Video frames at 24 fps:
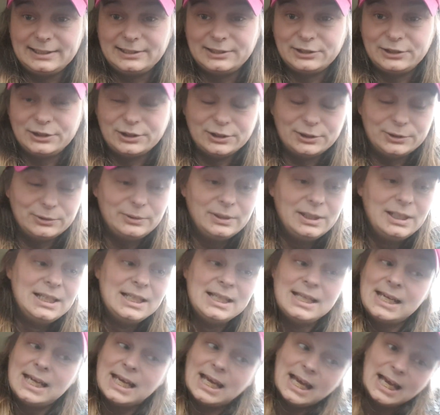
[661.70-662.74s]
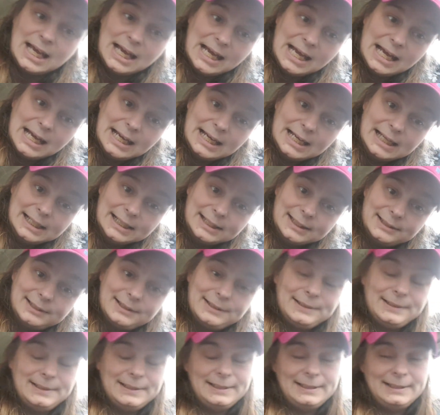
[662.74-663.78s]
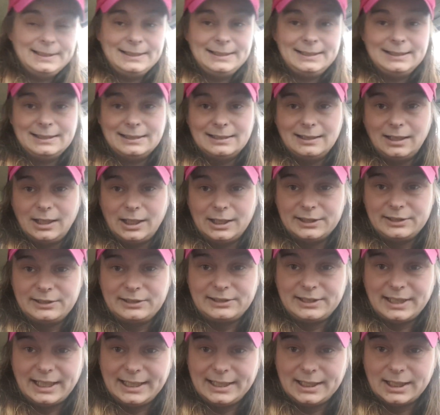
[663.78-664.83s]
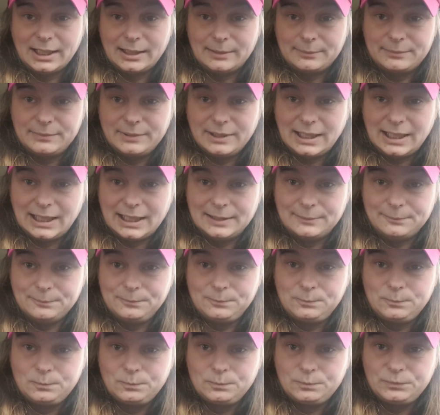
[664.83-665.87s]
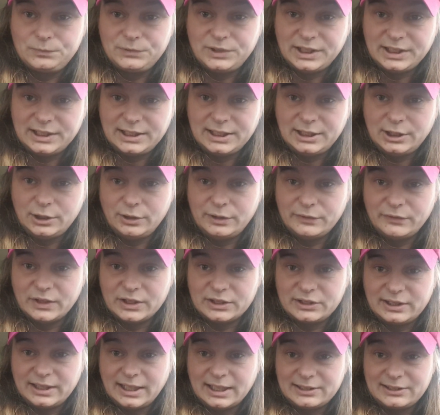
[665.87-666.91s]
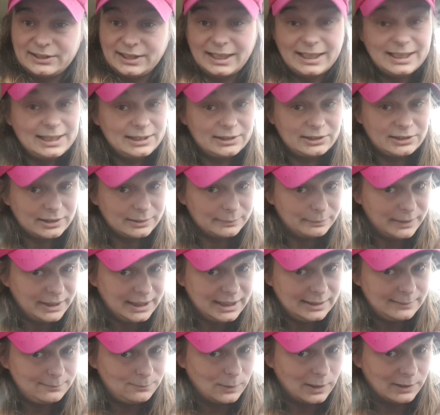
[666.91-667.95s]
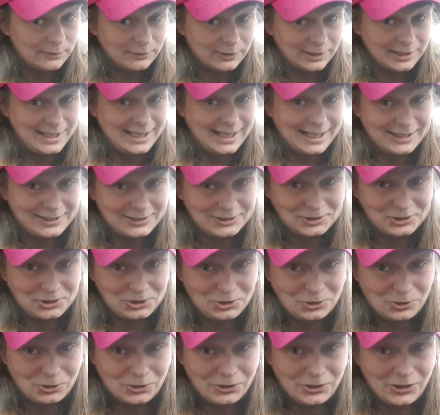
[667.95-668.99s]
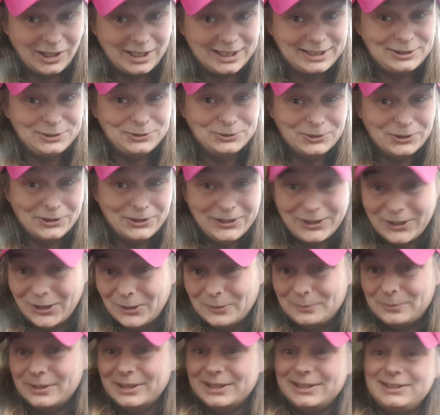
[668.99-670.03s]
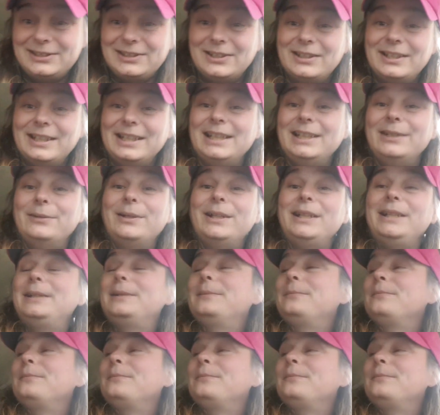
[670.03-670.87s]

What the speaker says: to do, and I stayed up and did the university essay, and it's submitted. Whether I get a good score or not, I do not know, but it's done anyway.